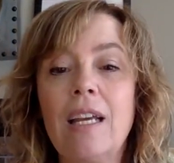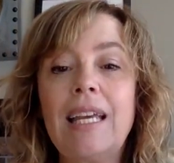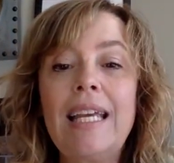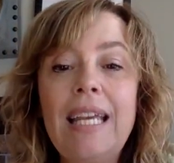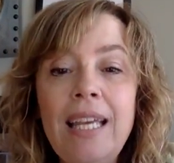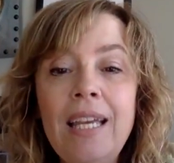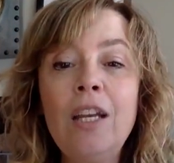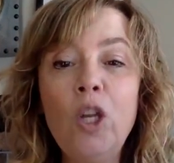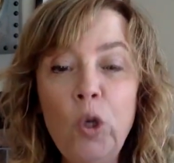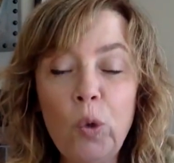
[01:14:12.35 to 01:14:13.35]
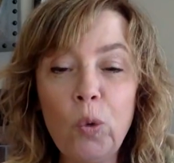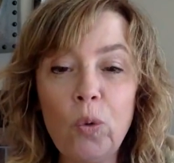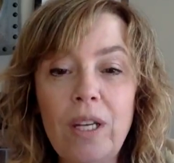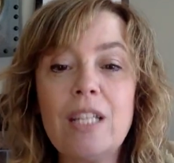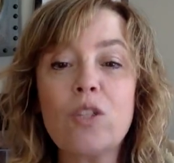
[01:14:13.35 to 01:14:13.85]
He knew
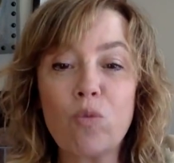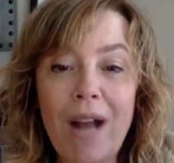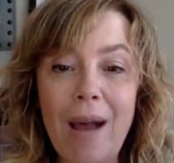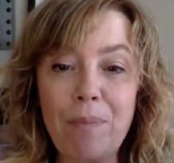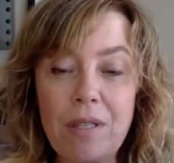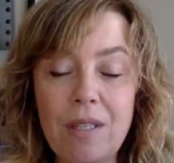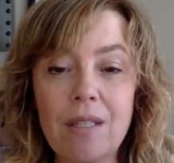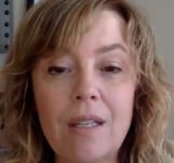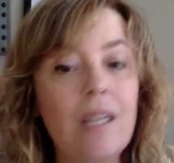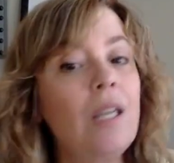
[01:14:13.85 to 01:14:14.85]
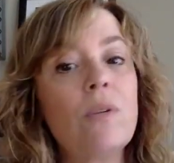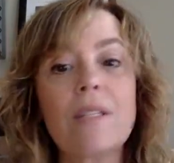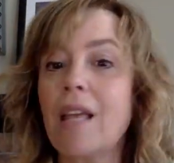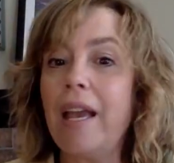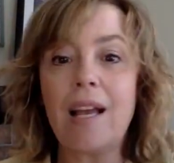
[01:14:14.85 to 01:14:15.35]
its reps. He was
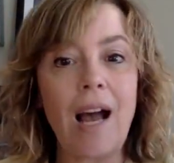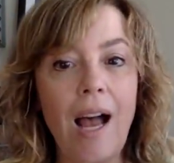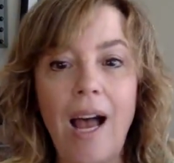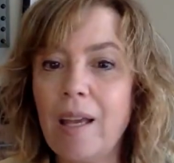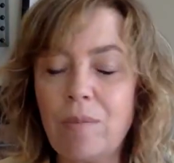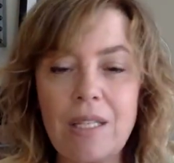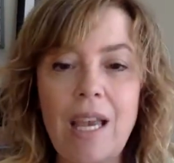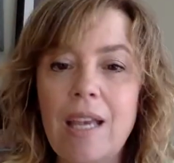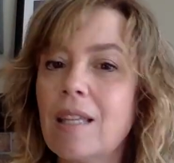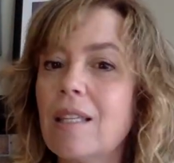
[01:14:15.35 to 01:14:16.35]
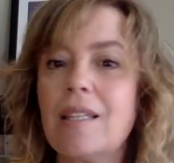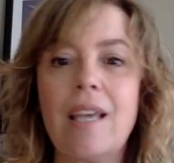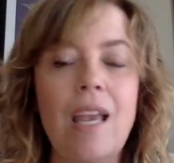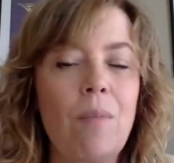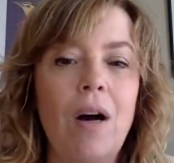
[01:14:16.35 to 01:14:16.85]
like, I am taking this
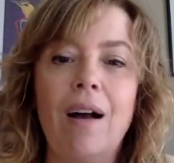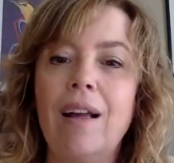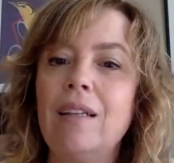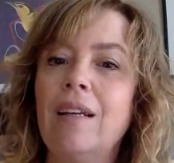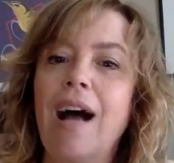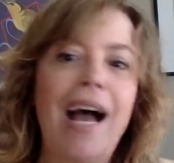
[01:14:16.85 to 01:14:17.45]
game on.